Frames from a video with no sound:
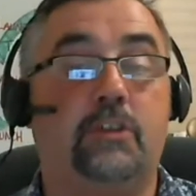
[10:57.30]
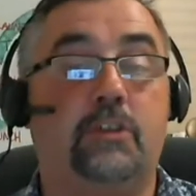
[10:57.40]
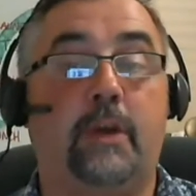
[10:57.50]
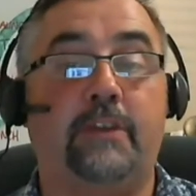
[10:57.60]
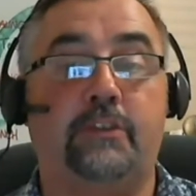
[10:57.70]

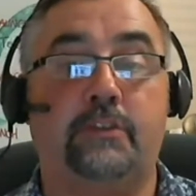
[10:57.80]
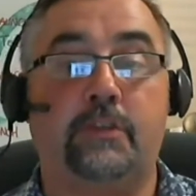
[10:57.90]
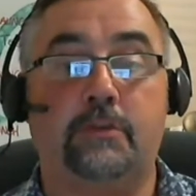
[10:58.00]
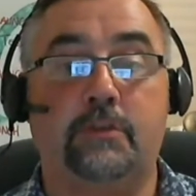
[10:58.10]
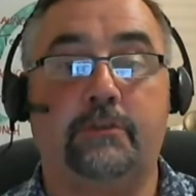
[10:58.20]
questions
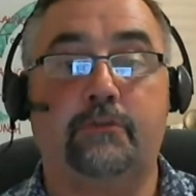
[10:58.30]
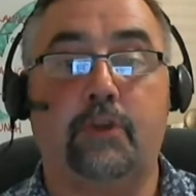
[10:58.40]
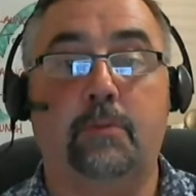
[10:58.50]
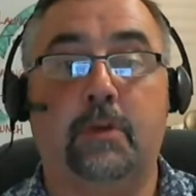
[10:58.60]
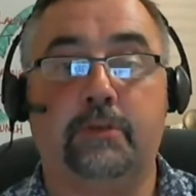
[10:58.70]
and those sorts of
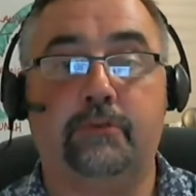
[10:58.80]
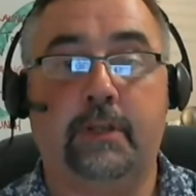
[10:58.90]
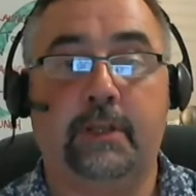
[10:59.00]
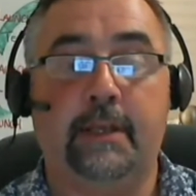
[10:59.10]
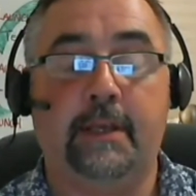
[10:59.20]
roadblocks,
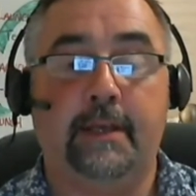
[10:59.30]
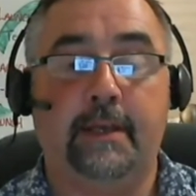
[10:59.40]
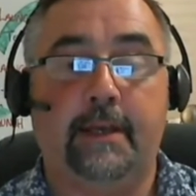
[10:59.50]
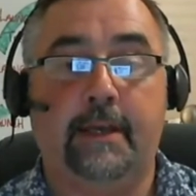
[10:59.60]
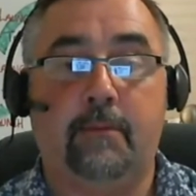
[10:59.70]
really,
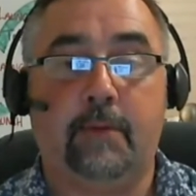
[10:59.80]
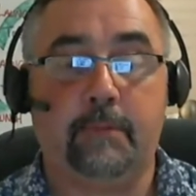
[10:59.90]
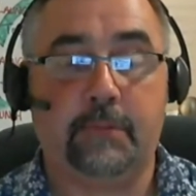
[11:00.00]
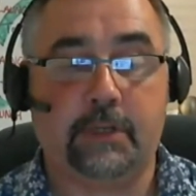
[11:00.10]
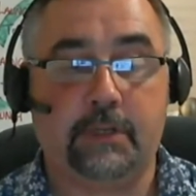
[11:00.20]

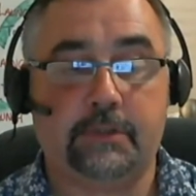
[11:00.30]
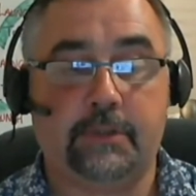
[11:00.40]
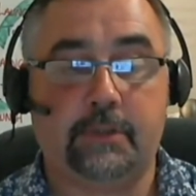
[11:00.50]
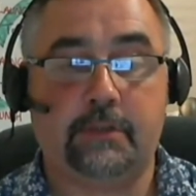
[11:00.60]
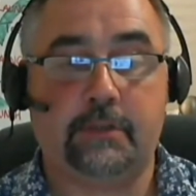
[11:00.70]
when we start to